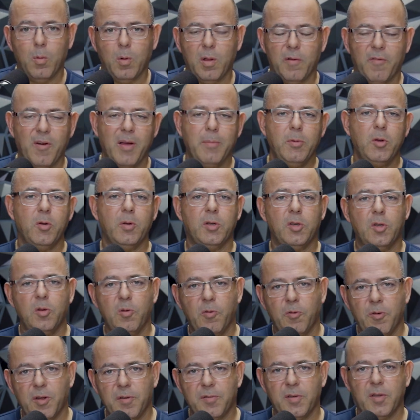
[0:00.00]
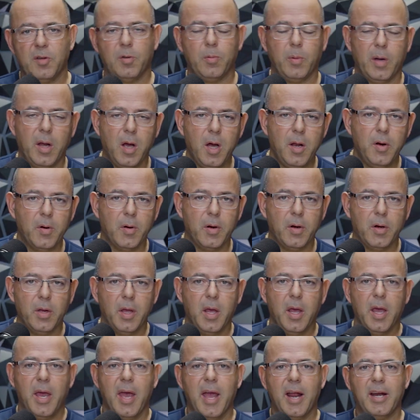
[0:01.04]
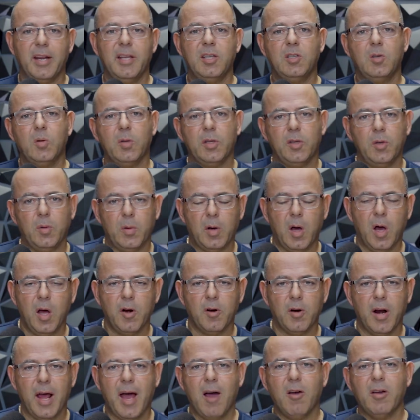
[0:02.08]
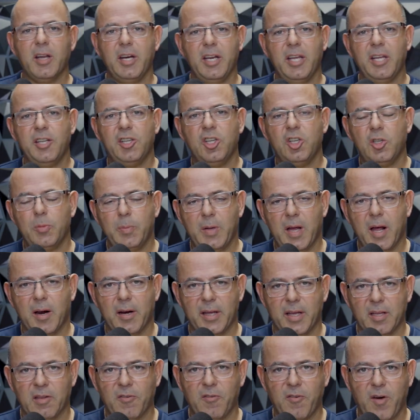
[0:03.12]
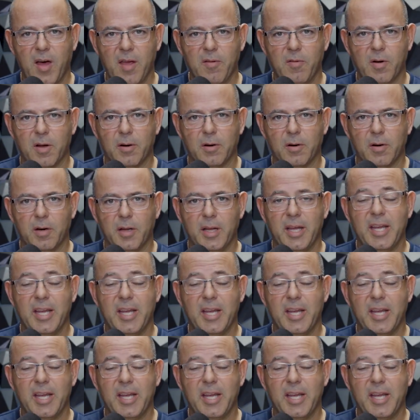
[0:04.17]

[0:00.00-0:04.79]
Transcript: Well, if I'm doing 250, 300, and he's only doing 100, how can he teach me how to get the 500?